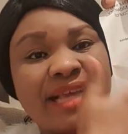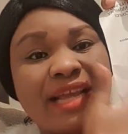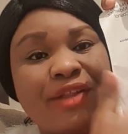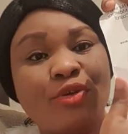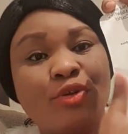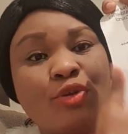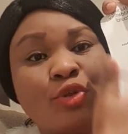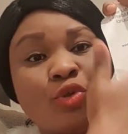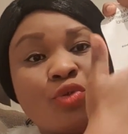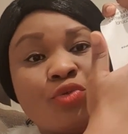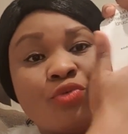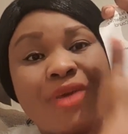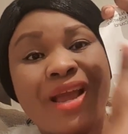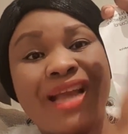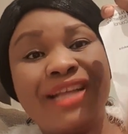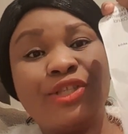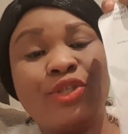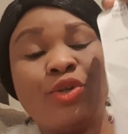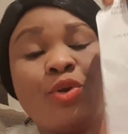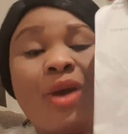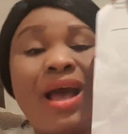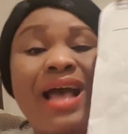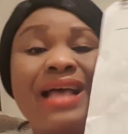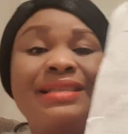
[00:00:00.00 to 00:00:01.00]
and you're to
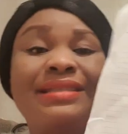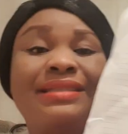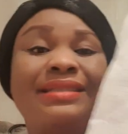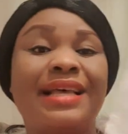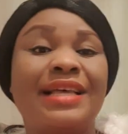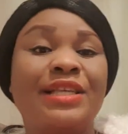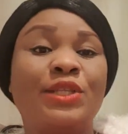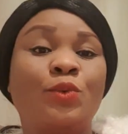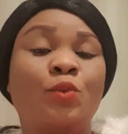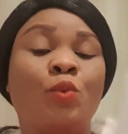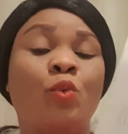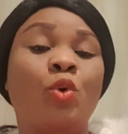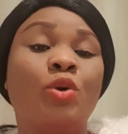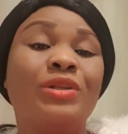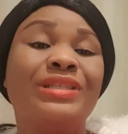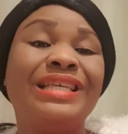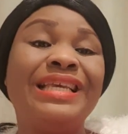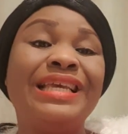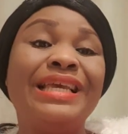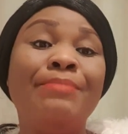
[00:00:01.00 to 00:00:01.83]
write your answers what